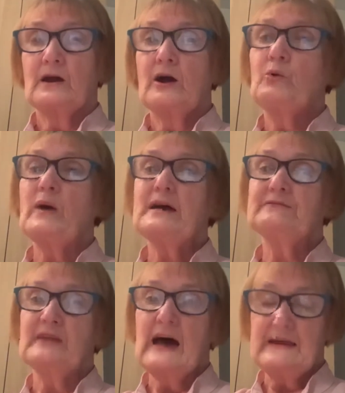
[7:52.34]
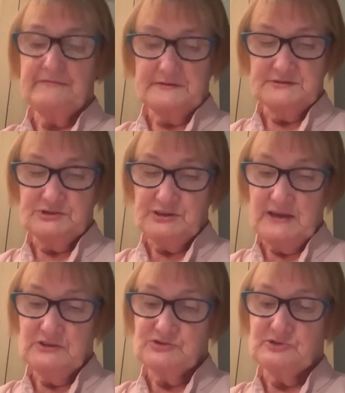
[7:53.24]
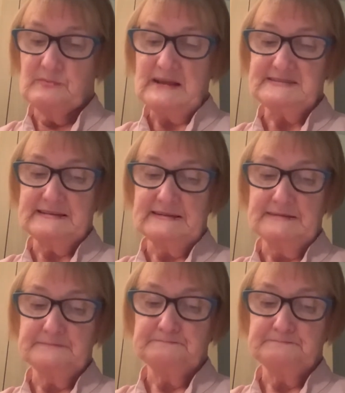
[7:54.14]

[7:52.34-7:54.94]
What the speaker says: A way of life that's changed dramatically.